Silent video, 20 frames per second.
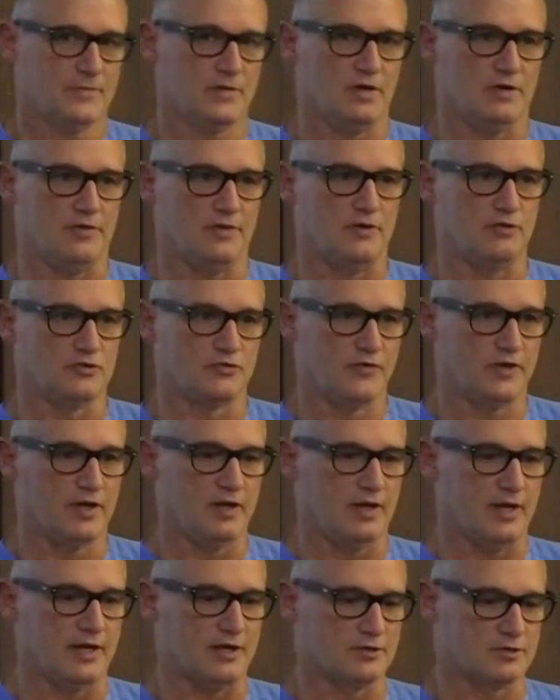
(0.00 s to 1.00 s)
on those
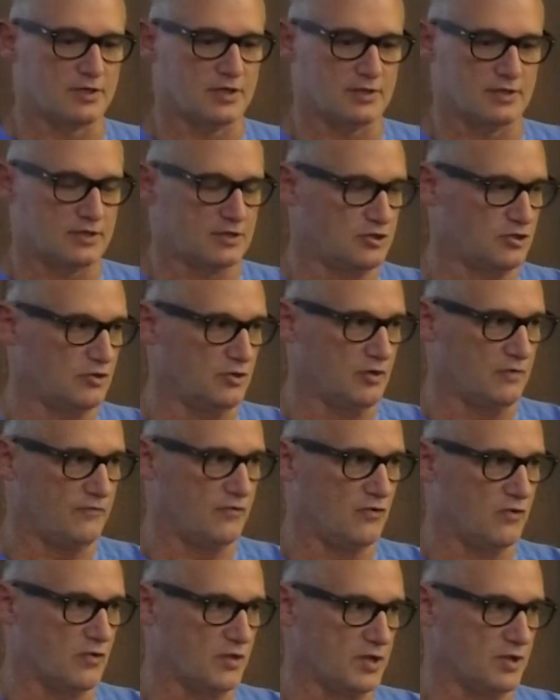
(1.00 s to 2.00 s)
ventilators because it's doing it
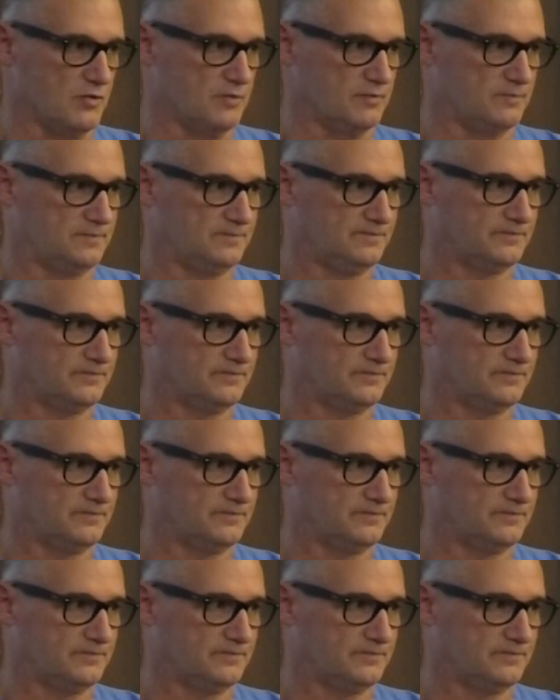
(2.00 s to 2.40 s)
for you.